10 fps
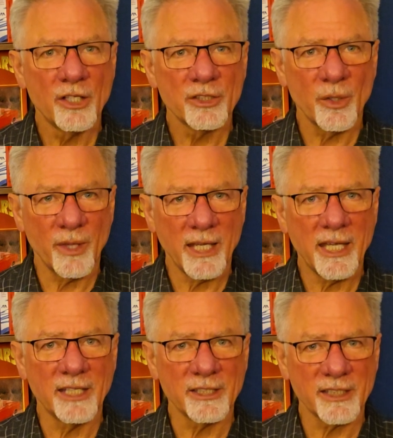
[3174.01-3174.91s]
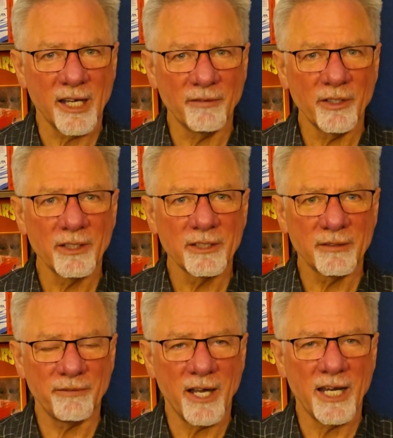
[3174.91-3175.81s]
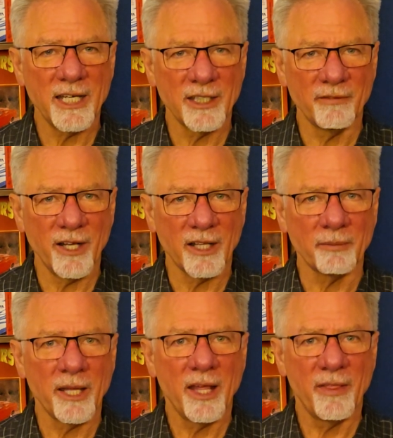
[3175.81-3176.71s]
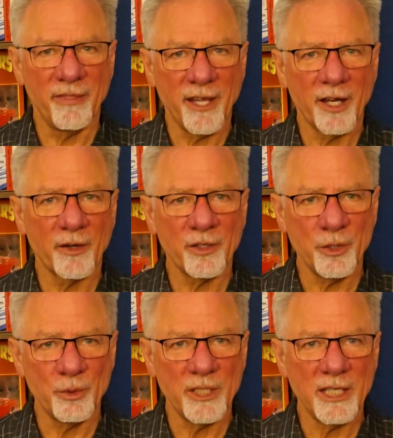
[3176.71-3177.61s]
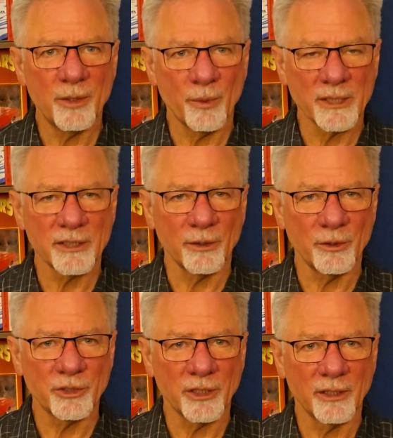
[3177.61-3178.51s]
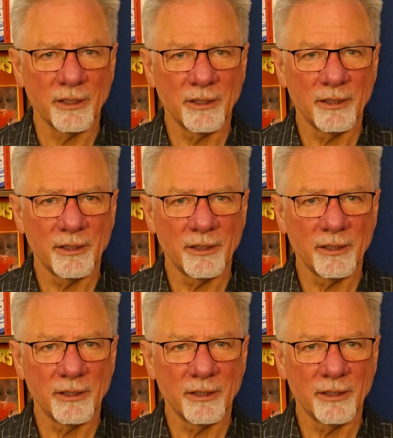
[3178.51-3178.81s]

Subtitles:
so they can discover, define, and develop their unique resolution.